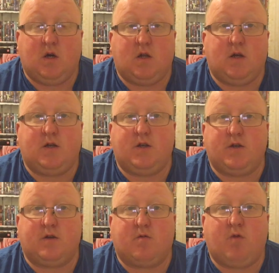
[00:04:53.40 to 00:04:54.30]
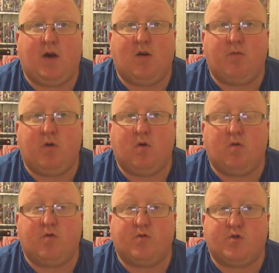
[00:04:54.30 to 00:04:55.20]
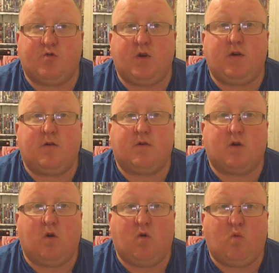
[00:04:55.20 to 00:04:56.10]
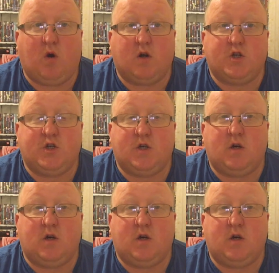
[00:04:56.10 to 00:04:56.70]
This is right up your street to go and watch.